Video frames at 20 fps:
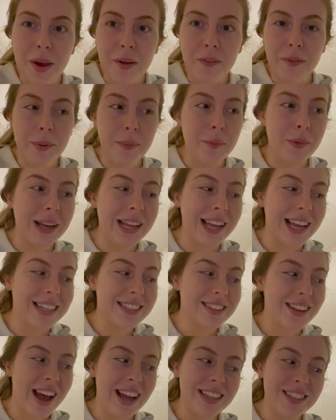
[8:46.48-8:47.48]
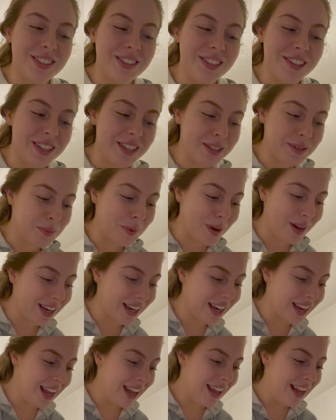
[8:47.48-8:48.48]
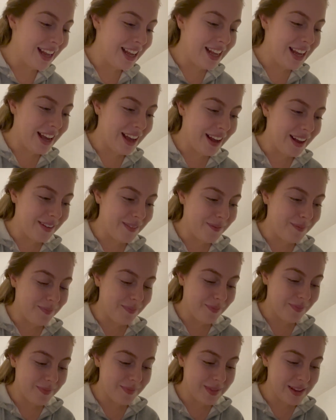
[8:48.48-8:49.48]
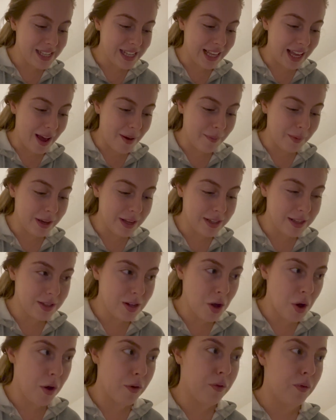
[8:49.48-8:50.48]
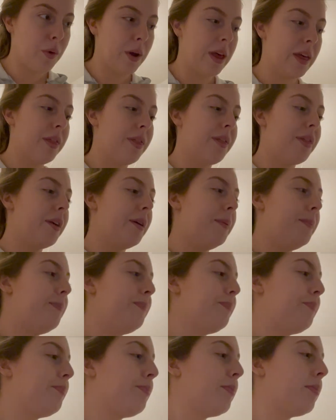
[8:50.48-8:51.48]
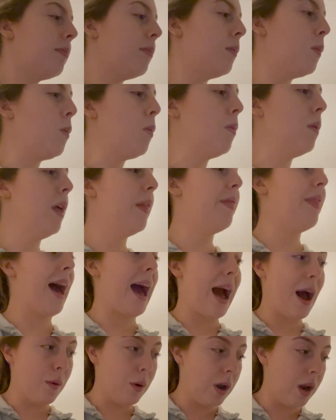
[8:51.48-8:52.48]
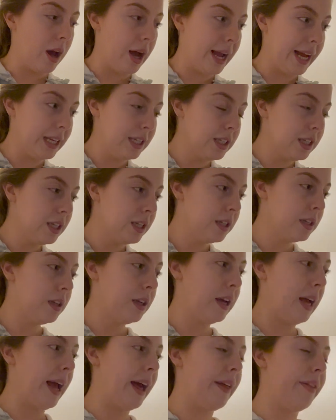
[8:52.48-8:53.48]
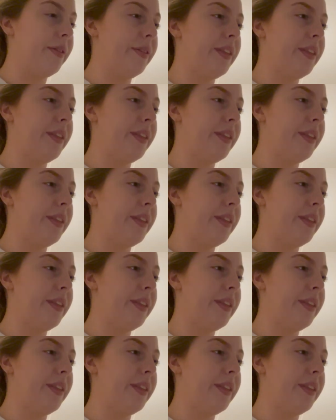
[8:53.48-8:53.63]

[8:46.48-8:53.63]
I've been really excited to do this one. So yeah, I'm gonna start off with the outline and